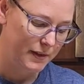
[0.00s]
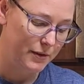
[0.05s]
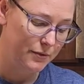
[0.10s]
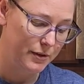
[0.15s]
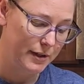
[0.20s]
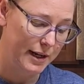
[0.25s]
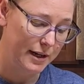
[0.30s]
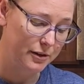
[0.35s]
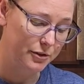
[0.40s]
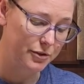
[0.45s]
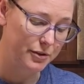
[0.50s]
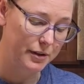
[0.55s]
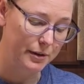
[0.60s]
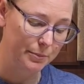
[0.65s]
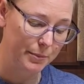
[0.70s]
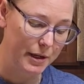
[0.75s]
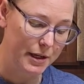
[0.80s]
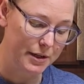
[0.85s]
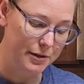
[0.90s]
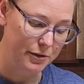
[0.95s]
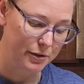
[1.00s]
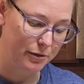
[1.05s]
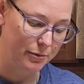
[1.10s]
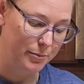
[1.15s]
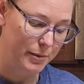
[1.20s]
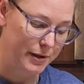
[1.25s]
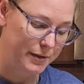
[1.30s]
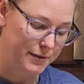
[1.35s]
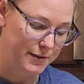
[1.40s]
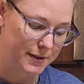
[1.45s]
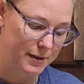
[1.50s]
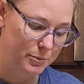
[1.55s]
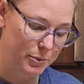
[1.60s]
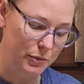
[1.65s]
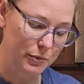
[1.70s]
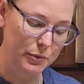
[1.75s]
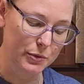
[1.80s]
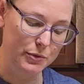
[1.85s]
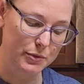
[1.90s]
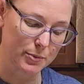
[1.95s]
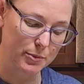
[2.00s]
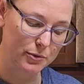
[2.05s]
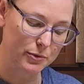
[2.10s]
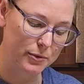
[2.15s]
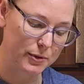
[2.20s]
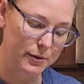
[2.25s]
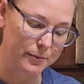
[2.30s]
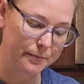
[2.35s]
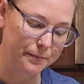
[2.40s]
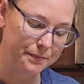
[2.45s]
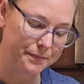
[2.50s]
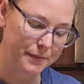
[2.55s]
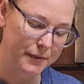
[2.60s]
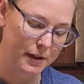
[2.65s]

Never actually made homemade cinnamon rolls before.